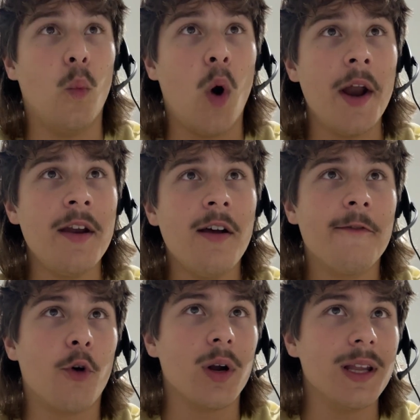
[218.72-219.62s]
1
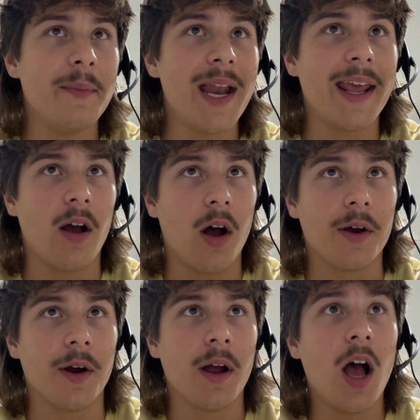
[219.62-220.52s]
for eliminating
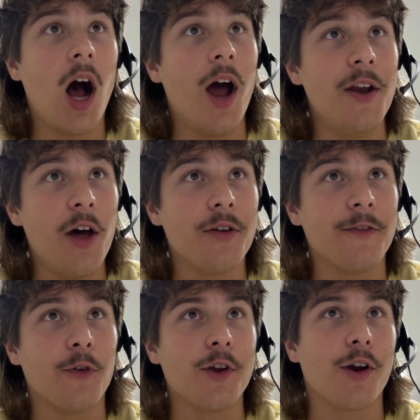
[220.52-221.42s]
hunger, another
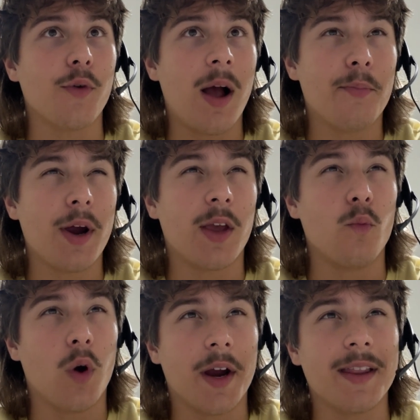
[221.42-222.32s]
for your
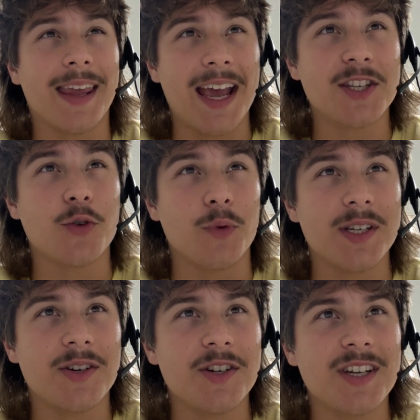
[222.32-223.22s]
groundbreaking work in cancer
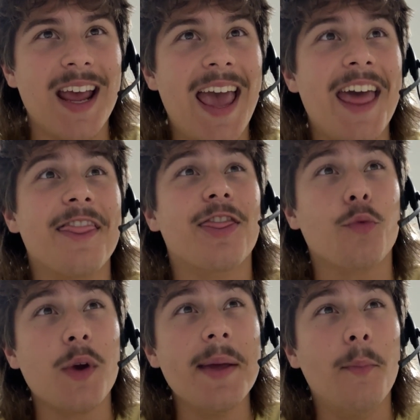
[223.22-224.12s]
research, and
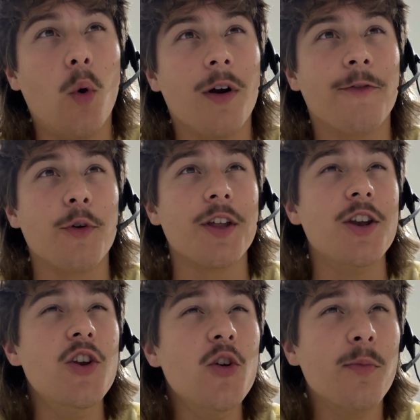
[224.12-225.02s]
3 more for the
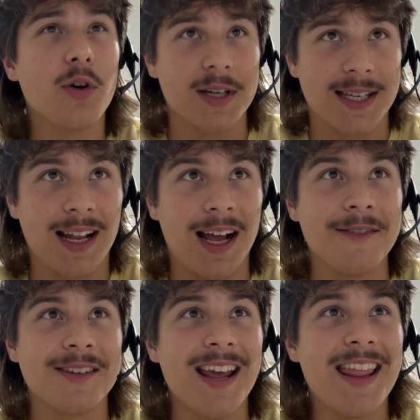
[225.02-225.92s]
numerous
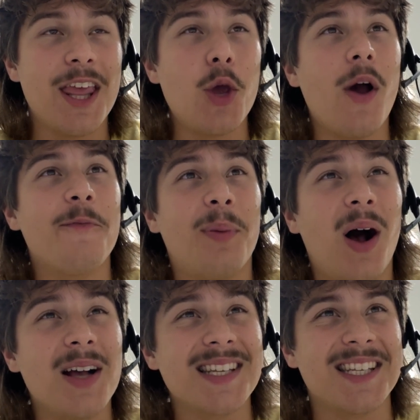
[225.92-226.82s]
lives that you have
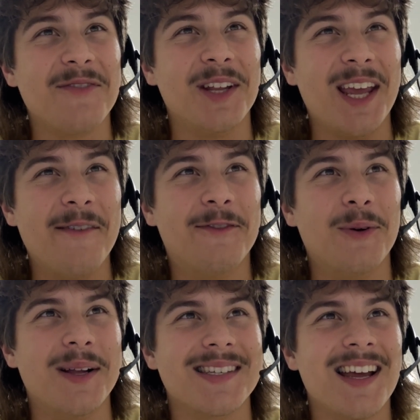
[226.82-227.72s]
positively
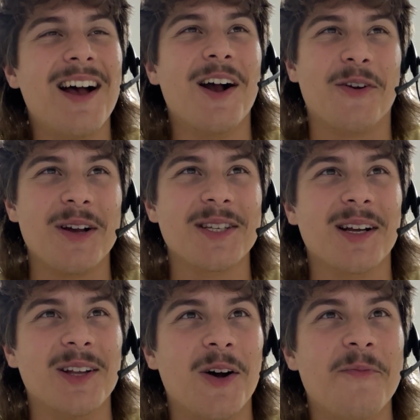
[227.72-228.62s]
influenced across the
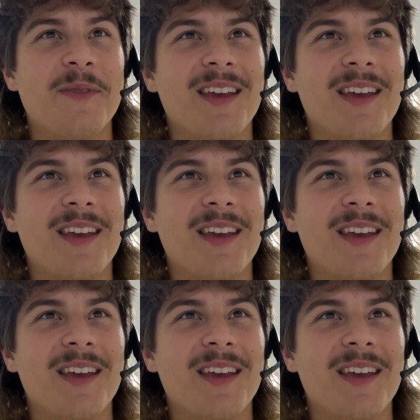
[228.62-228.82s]
globe.